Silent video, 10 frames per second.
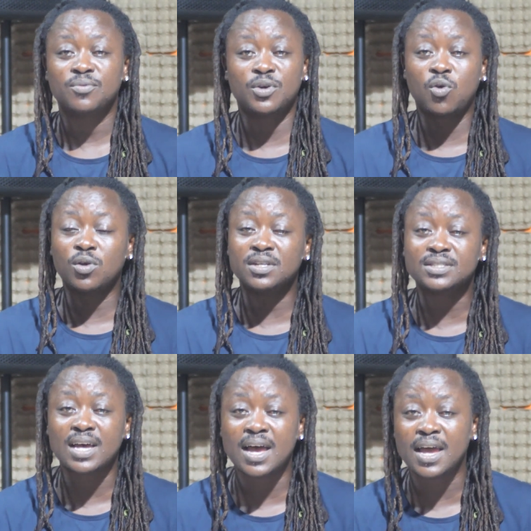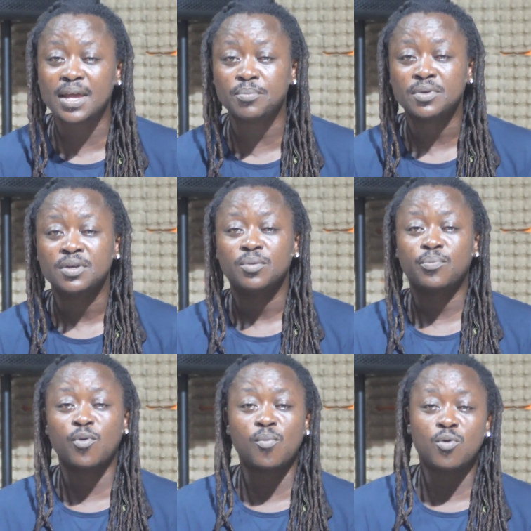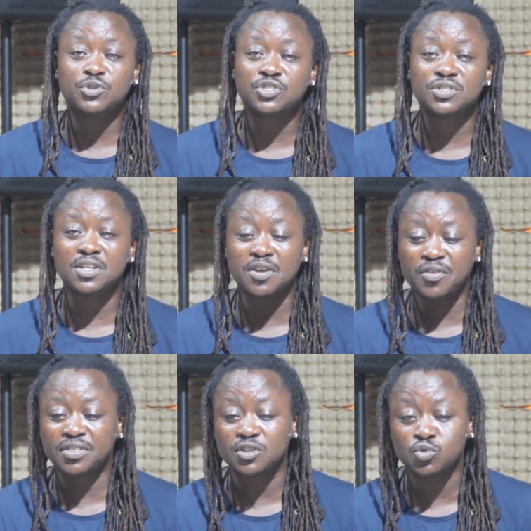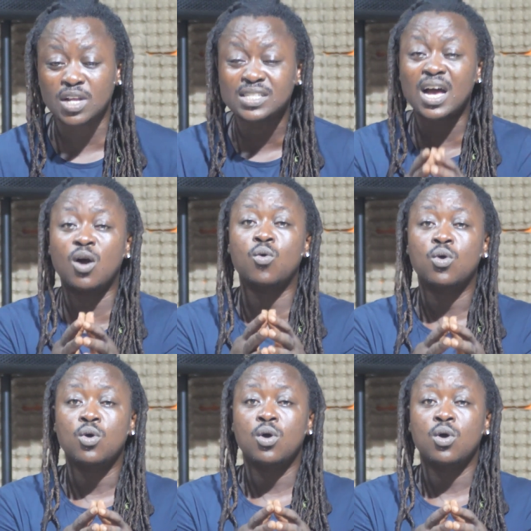recording time, promotion and everything. So that's how